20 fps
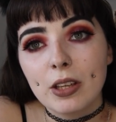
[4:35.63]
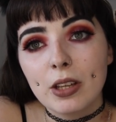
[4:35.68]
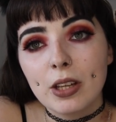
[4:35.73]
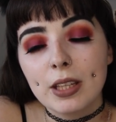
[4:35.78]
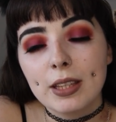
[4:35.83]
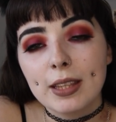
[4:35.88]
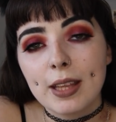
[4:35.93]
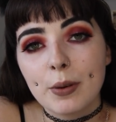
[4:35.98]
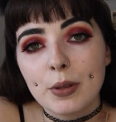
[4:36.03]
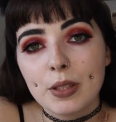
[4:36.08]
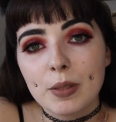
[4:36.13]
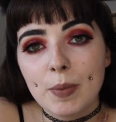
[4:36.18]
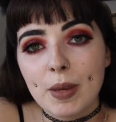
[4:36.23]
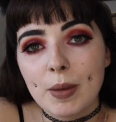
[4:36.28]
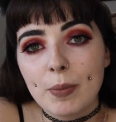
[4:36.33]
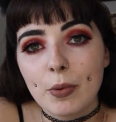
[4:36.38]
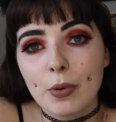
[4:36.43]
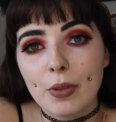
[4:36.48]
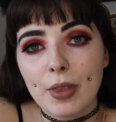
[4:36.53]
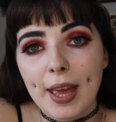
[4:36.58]
good. There was
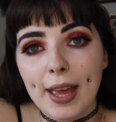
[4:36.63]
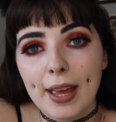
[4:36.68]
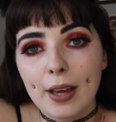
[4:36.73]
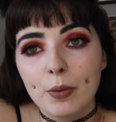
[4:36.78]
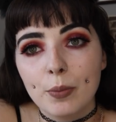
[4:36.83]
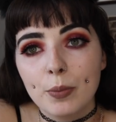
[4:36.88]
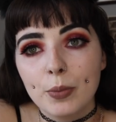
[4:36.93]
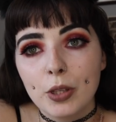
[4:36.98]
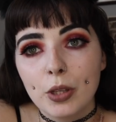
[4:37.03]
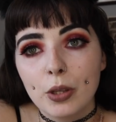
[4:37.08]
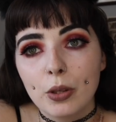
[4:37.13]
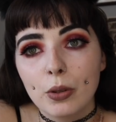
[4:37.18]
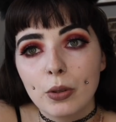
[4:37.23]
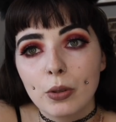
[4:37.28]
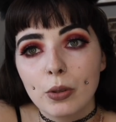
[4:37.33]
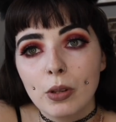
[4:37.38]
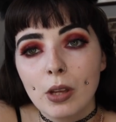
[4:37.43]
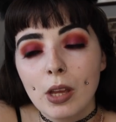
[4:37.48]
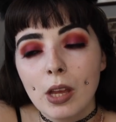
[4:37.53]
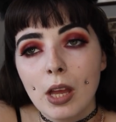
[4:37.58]
people that help
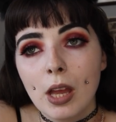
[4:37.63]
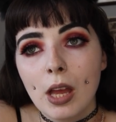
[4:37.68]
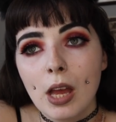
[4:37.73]
you